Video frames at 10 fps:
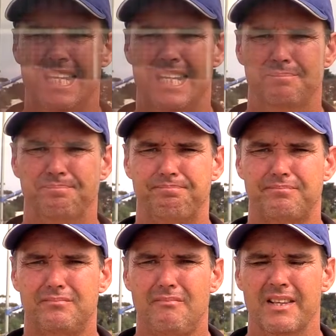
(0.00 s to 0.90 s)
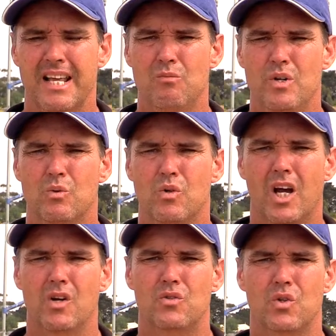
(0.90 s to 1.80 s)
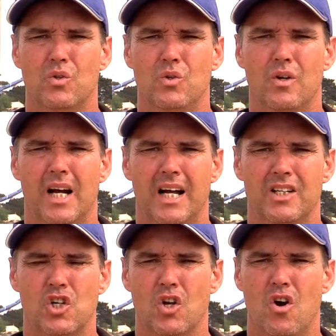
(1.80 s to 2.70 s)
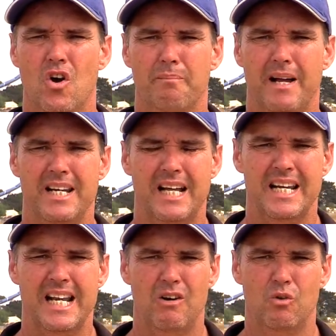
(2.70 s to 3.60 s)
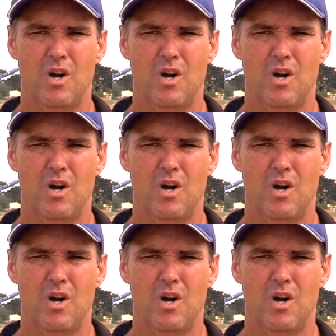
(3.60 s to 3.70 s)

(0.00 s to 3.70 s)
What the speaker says: Then we will go to Geelong on Monday. Now,